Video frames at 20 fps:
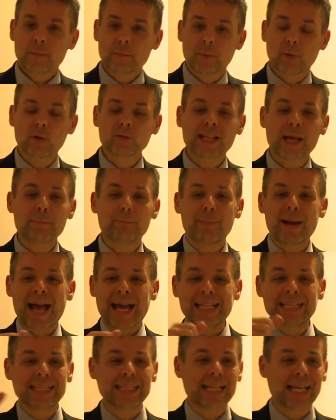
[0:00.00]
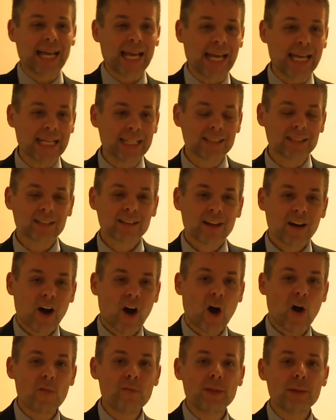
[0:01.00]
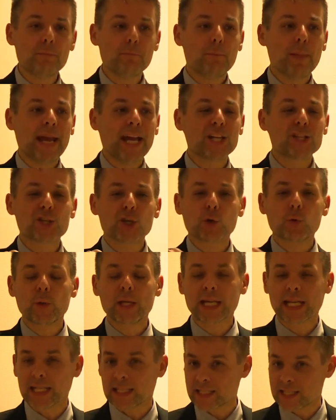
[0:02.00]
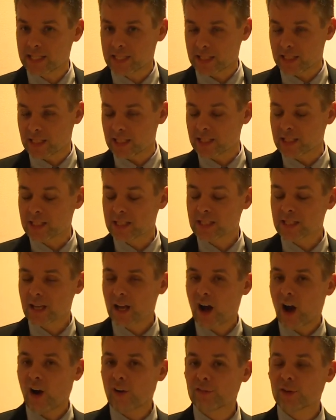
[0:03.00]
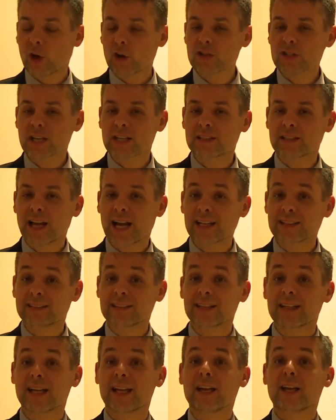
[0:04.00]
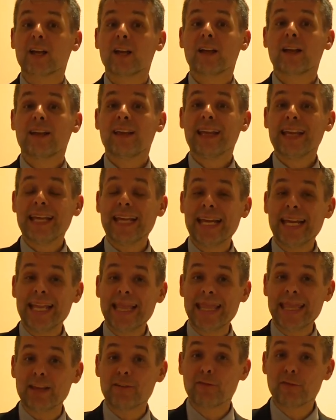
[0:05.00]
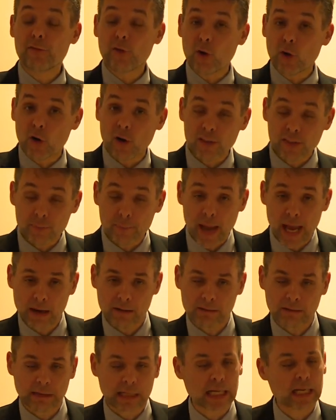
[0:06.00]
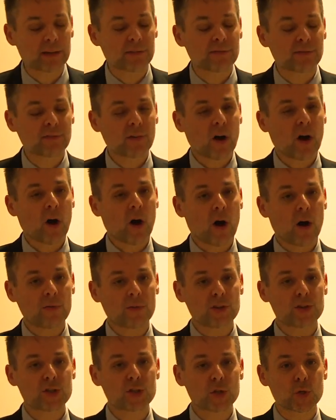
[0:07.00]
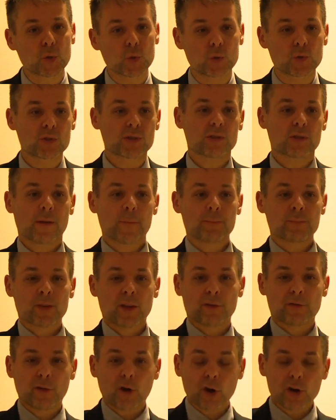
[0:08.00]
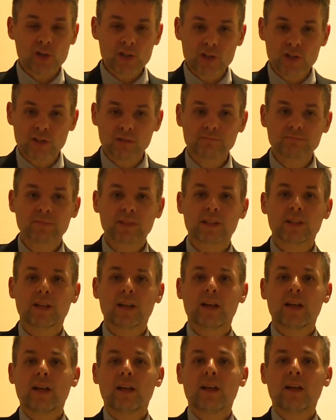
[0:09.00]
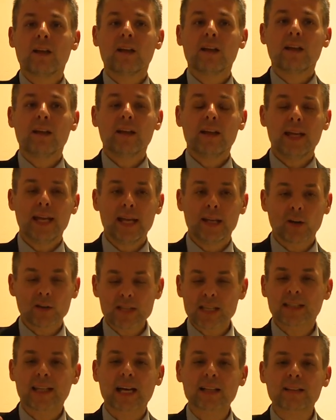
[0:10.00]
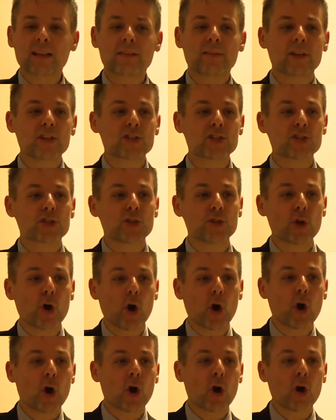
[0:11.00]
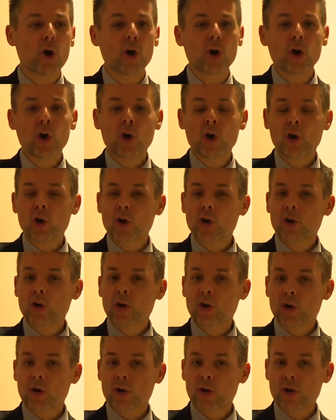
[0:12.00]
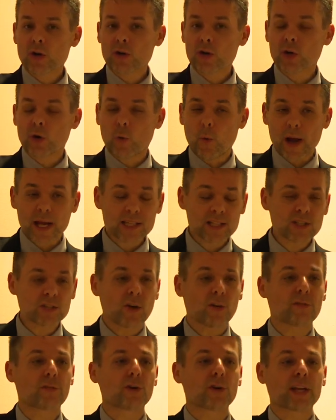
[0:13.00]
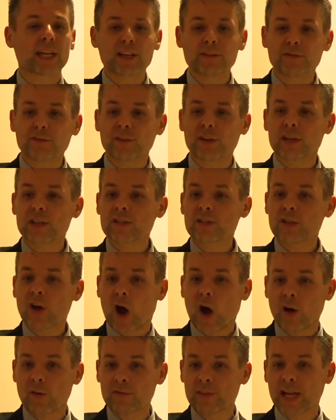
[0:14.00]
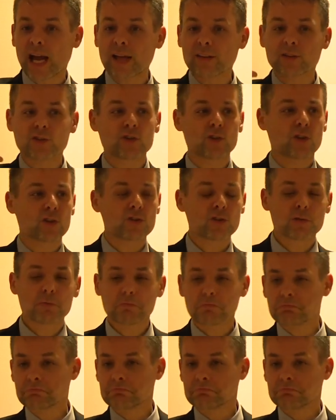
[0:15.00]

put a band-aid on the major weaknesses of Nostra Aetate in the fourth paragraph on the Jews. First, in Nostra Aetate there's no request of forgiveness of the Catholic Church.